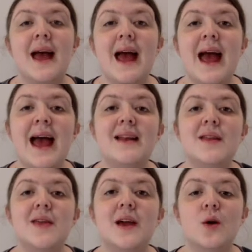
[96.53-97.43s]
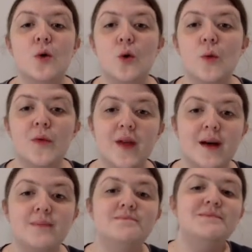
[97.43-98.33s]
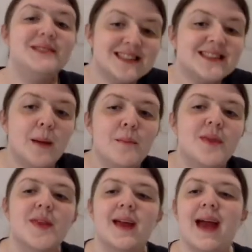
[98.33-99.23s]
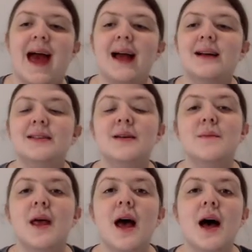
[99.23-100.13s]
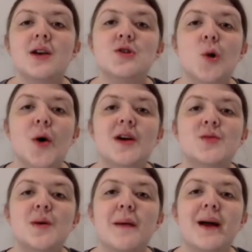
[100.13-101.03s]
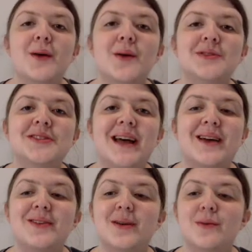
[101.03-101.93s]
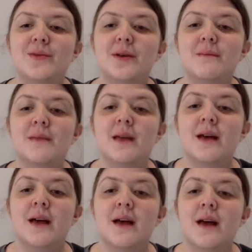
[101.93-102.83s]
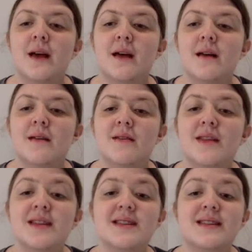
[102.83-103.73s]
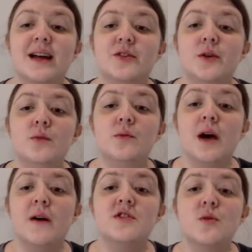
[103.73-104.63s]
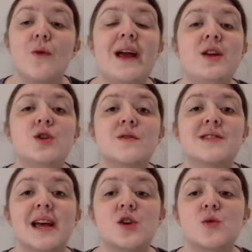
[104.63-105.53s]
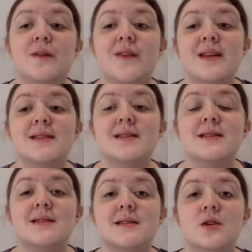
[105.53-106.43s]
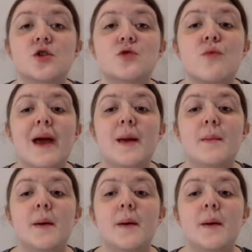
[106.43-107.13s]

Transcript: Anything called the Something Act, as lawyers we might call statute. This statute covers a range of sexual offences, such as rape,